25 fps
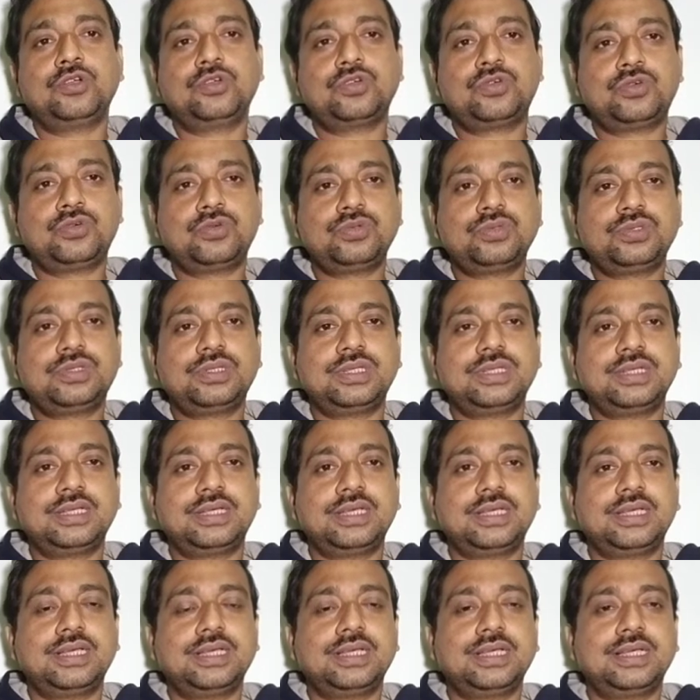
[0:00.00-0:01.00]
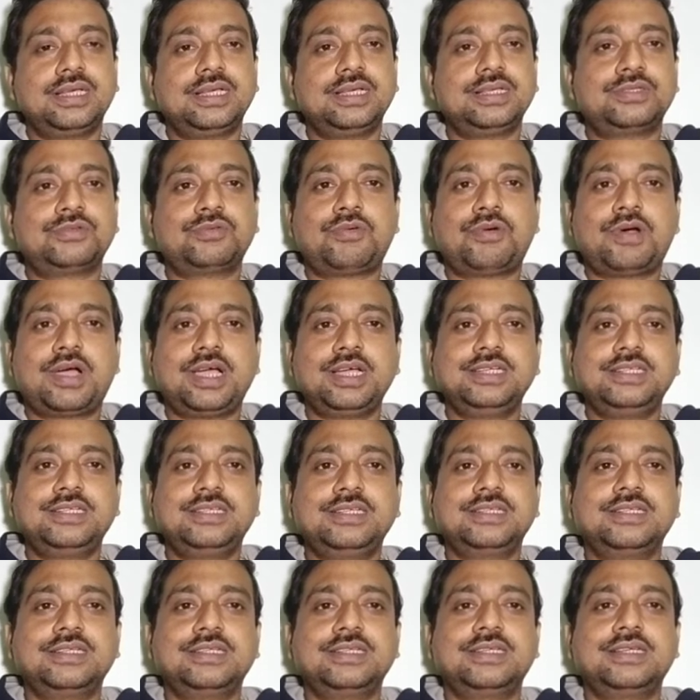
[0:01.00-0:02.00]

truth is white